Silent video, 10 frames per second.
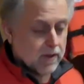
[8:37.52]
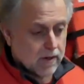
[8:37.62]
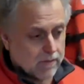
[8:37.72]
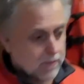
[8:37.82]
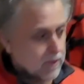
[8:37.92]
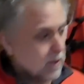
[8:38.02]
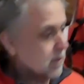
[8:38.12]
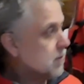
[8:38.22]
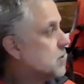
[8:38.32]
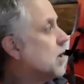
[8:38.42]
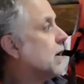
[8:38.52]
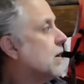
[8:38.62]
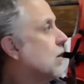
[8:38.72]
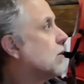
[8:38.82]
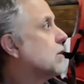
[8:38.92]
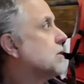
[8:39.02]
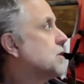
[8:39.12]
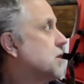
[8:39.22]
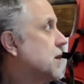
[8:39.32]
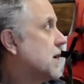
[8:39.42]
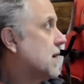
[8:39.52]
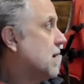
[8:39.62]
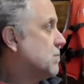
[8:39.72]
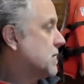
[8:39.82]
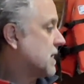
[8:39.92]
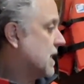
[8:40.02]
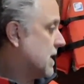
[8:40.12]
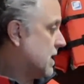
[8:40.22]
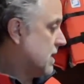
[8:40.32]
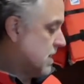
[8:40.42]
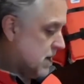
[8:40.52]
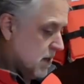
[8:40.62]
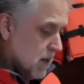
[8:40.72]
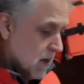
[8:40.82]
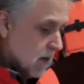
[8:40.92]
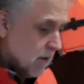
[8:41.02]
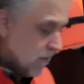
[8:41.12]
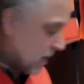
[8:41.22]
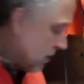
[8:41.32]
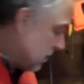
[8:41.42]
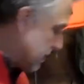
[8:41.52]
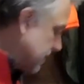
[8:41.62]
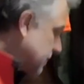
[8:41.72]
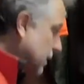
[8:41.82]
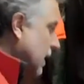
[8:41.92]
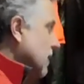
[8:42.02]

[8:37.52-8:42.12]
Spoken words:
the chine log and shear clamp together. If you come around this way,